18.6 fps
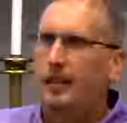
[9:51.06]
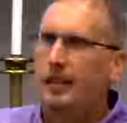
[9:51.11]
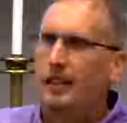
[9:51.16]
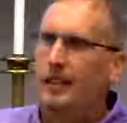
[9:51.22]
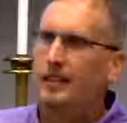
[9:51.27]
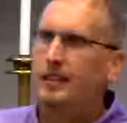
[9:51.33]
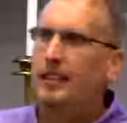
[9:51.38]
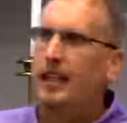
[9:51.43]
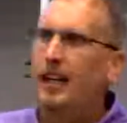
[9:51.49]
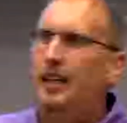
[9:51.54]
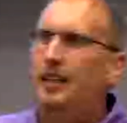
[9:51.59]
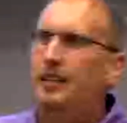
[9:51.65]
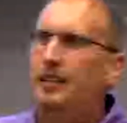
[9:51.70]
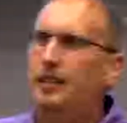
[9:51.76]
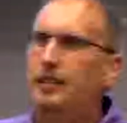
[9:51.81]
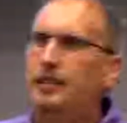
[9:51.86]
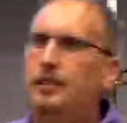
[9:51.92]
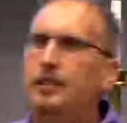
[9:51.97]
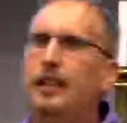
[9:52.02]
is
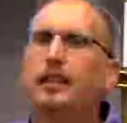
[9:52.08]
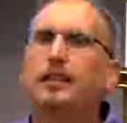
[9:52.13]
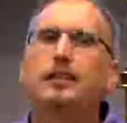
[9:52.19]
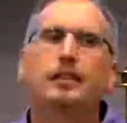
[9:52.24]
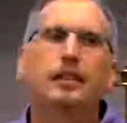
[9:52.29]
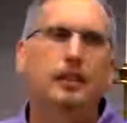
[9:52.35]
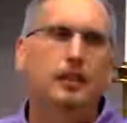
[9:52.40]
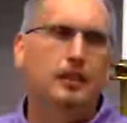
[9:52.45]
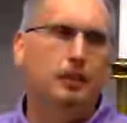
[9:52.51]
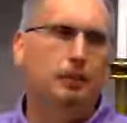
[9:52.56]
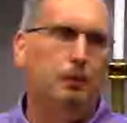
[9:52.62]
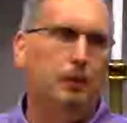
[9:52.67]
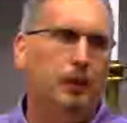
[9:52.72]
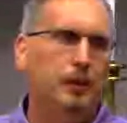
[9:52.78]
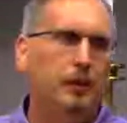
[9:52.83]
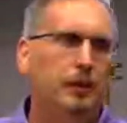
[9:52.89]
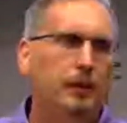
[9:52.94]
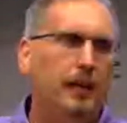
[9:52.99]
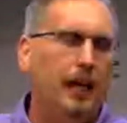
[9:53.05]
that Disney's the
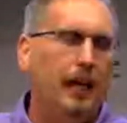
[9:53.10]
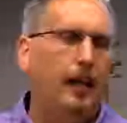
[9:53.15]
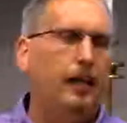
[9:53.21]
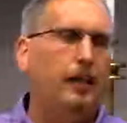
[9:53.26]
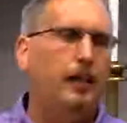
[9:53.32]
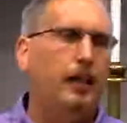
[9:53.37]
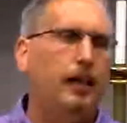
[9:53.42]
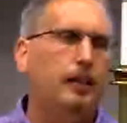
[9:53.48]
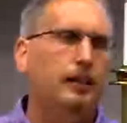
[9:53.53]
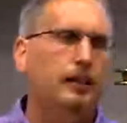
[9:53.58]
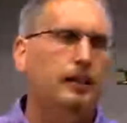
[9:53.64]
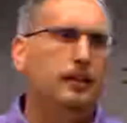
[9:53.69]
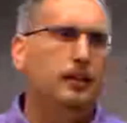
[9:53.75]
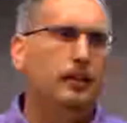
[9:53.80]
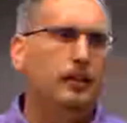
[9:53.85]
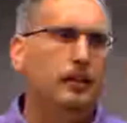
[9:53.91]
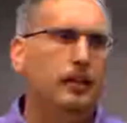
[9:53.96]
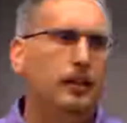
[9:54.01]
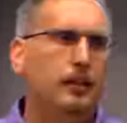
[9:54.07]
one who catechizes
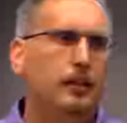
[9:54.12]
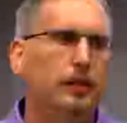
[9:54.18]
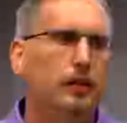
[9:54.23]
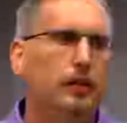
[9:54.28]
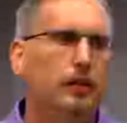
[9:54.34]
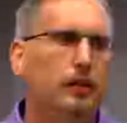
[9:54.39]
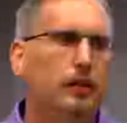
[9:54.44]
our children.